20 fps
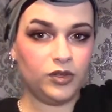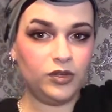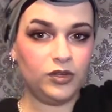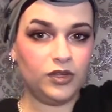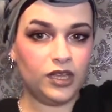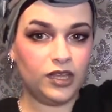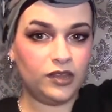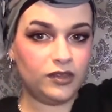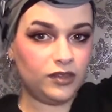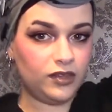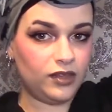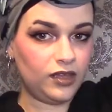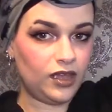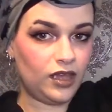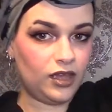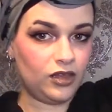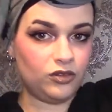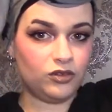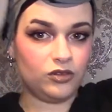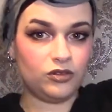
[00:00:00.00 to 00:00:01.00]
you get to the
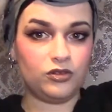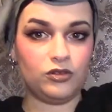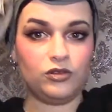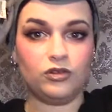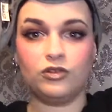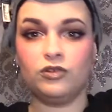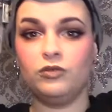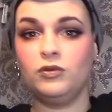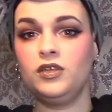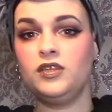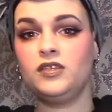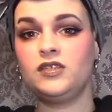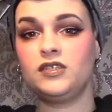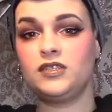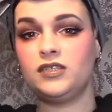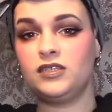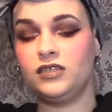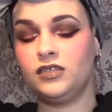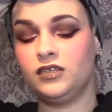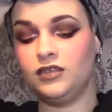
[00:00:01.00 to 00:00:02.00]
end you do your
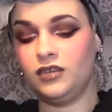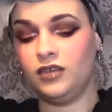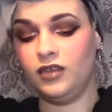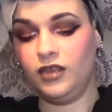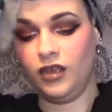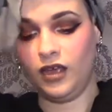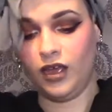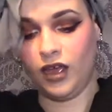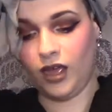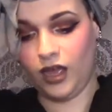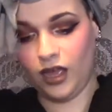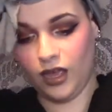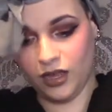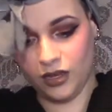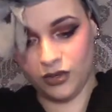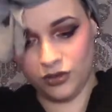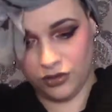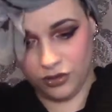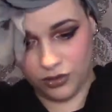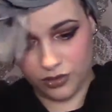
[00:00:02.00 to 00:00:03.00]
twist
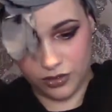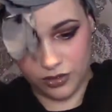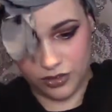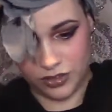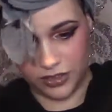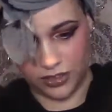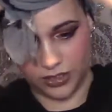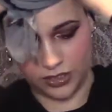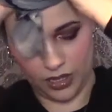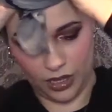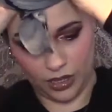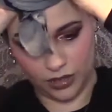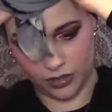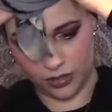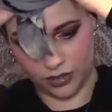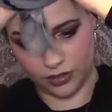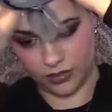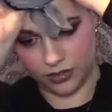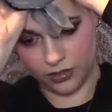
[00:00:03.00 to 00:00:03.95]
and your tuck,